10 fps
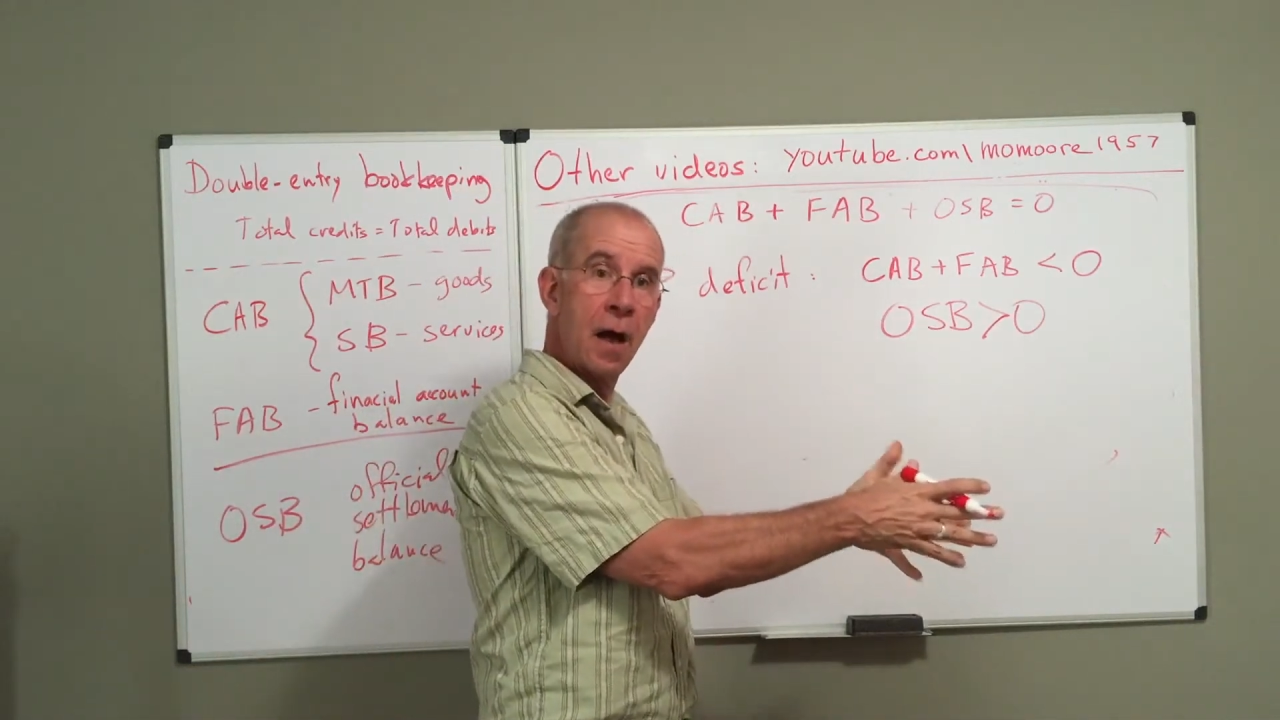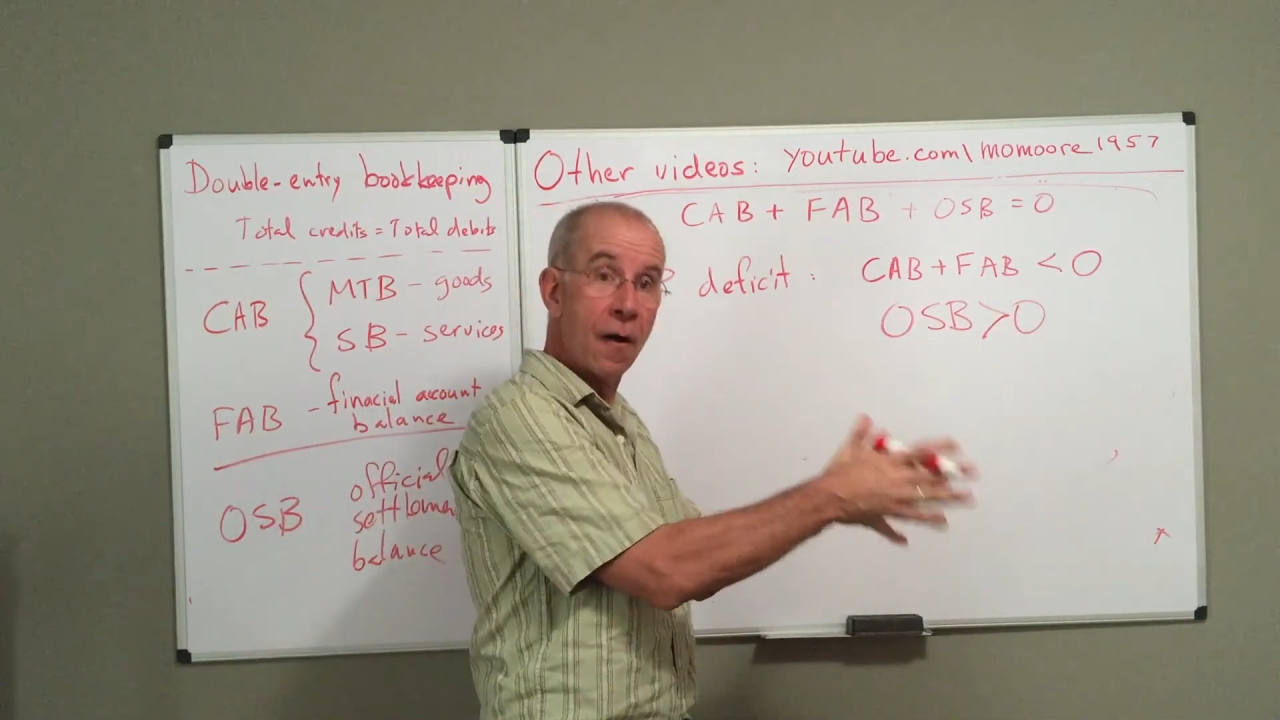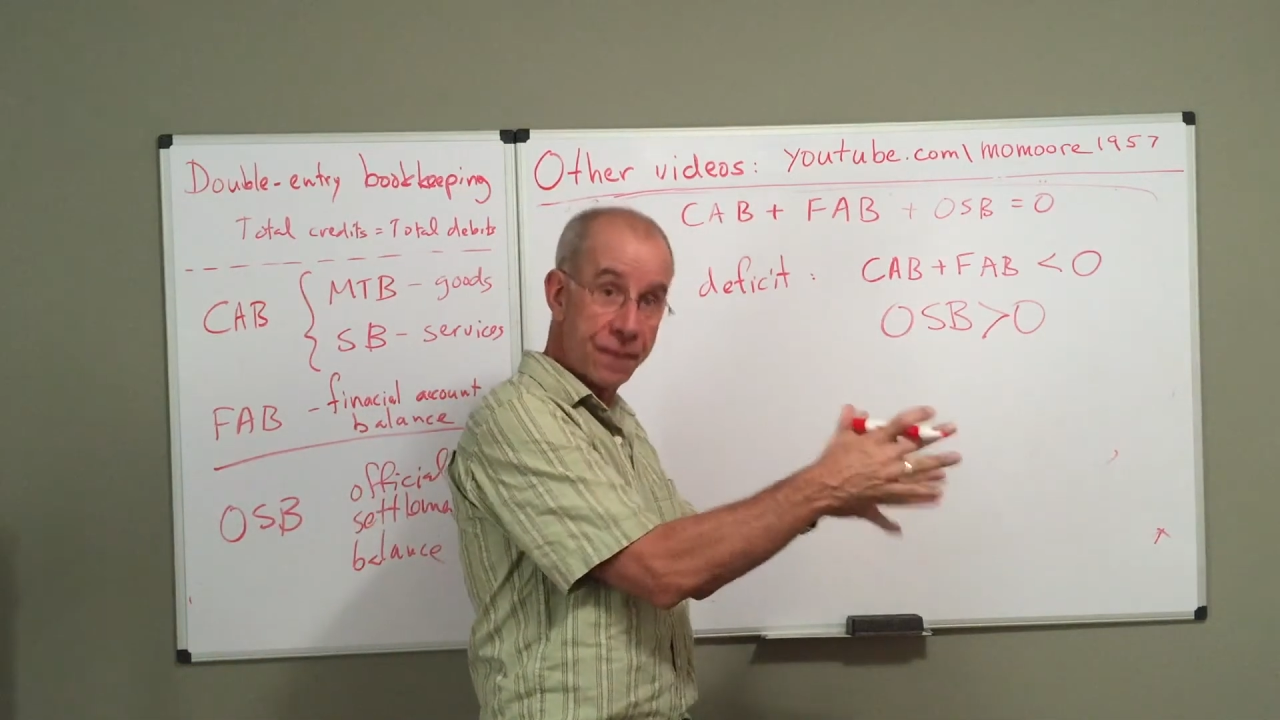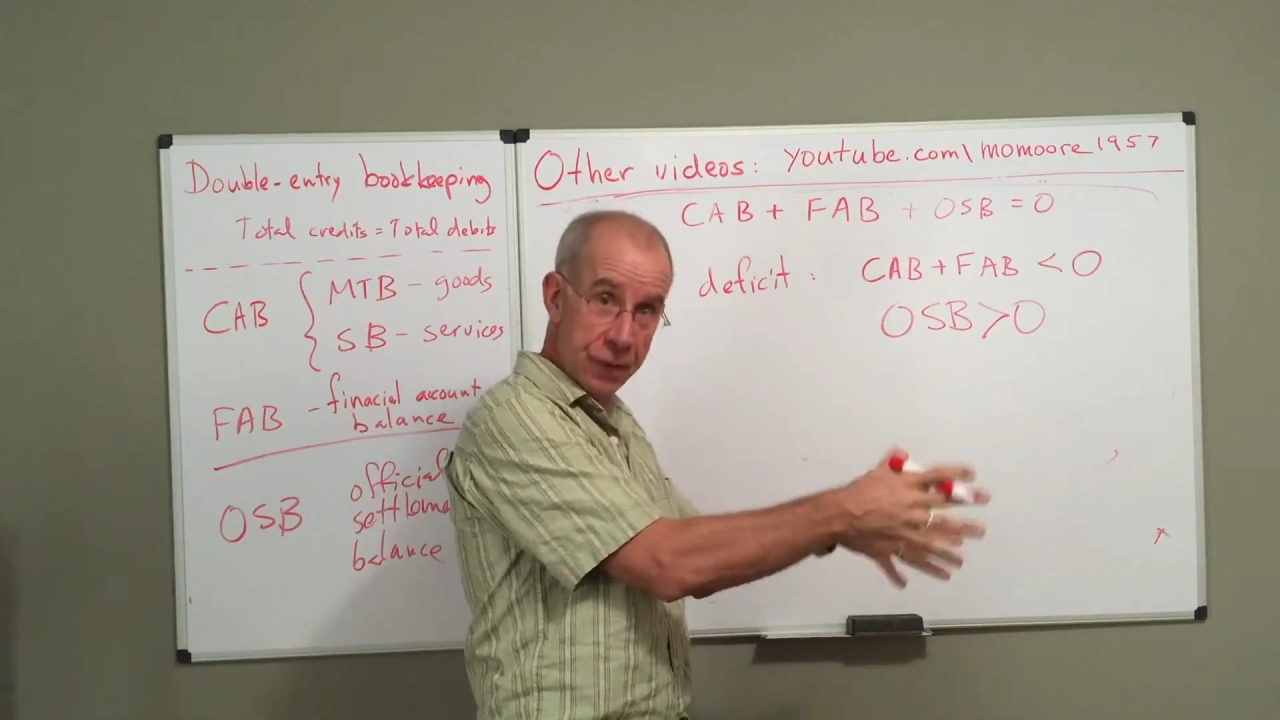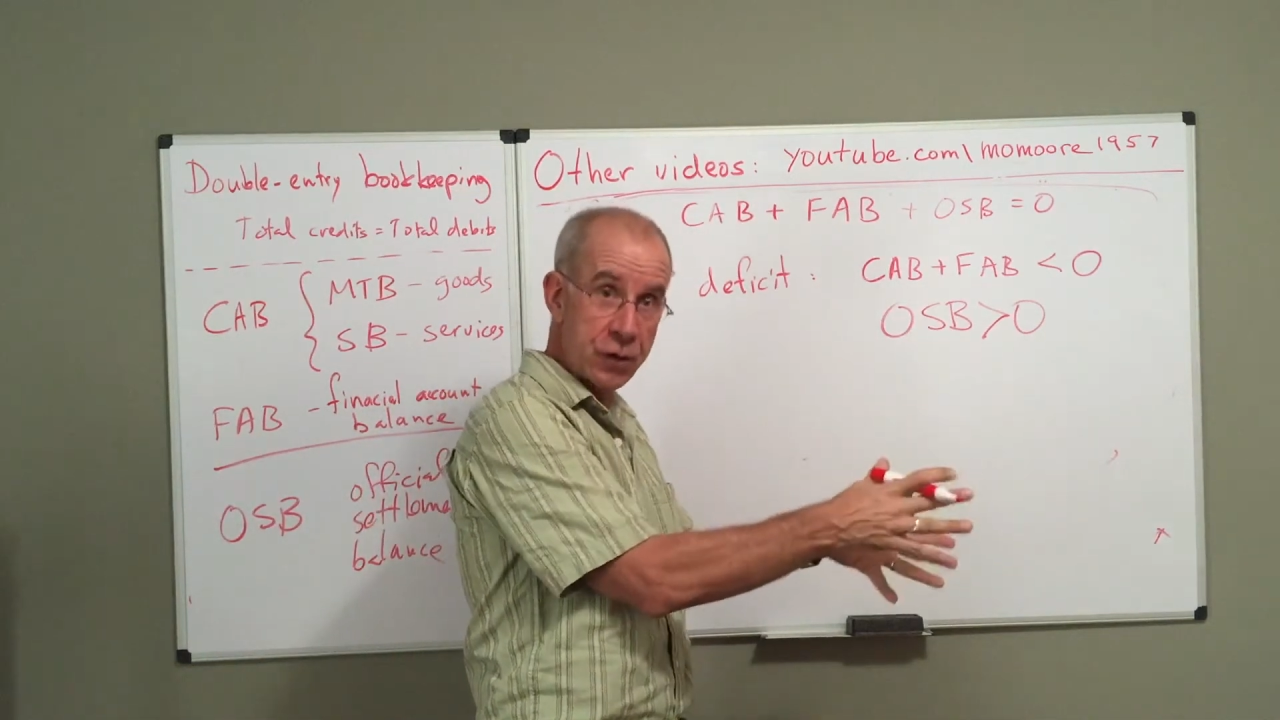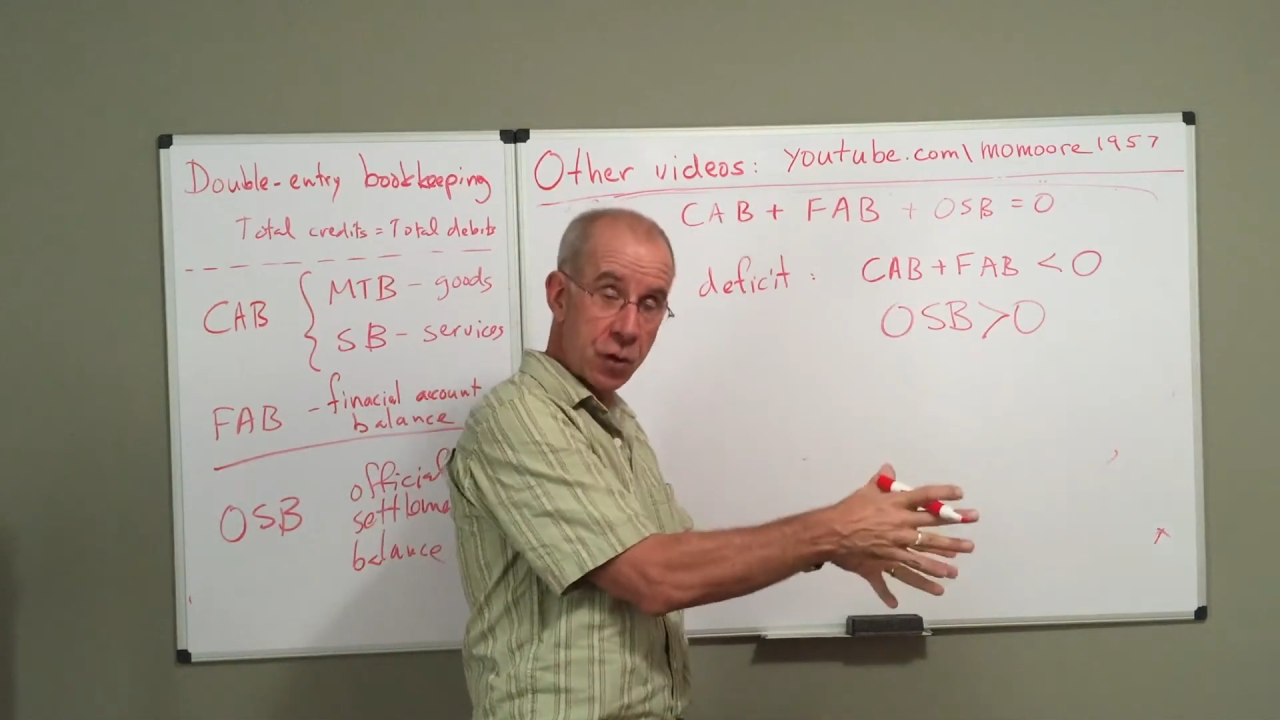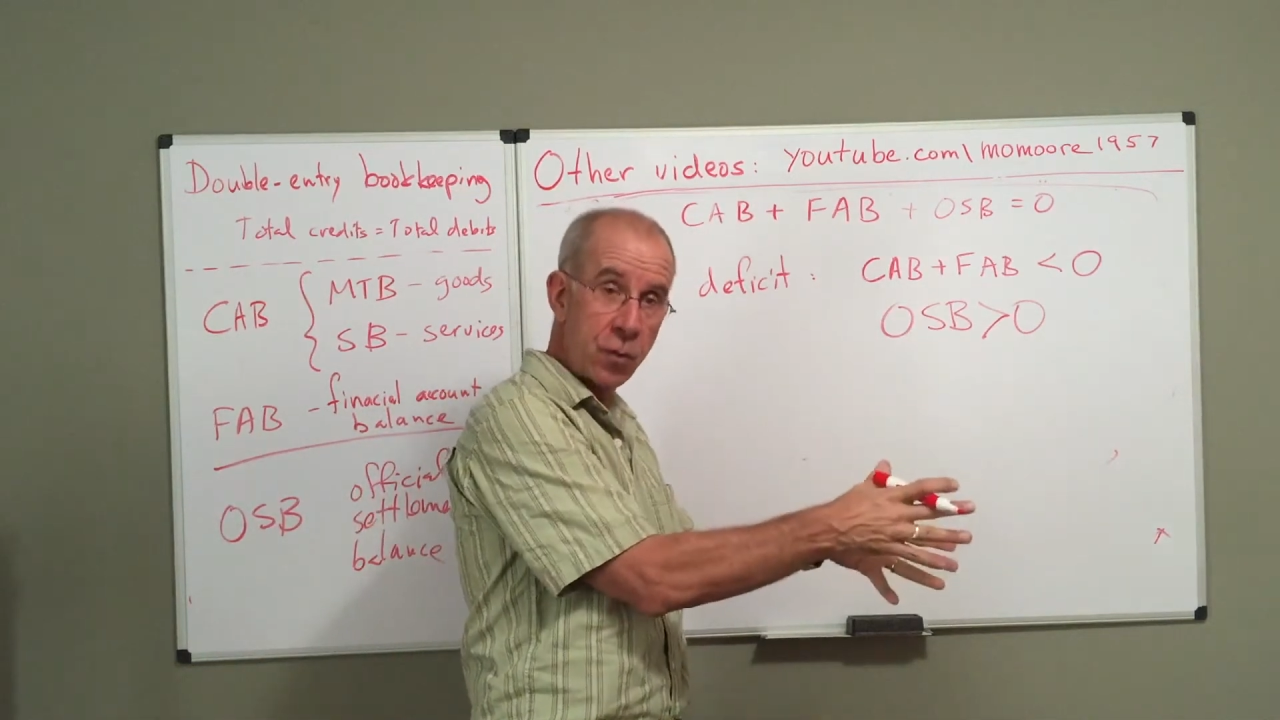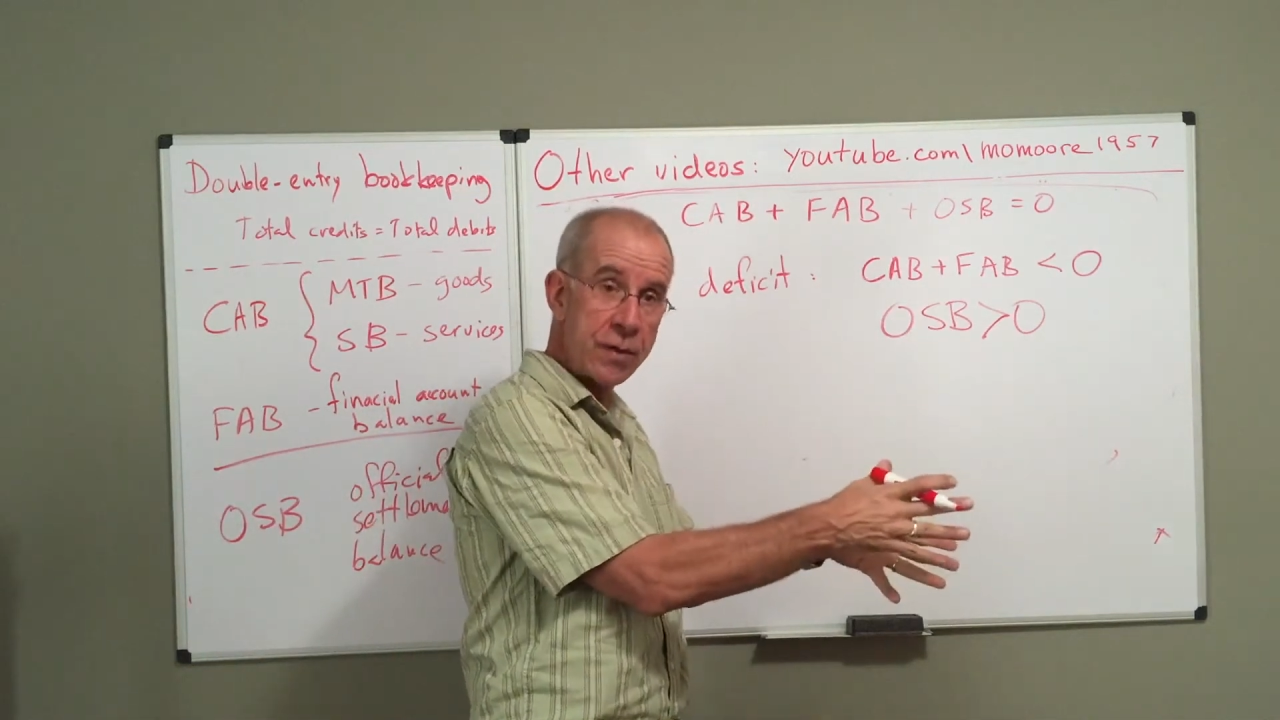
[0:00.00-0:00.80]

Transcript: official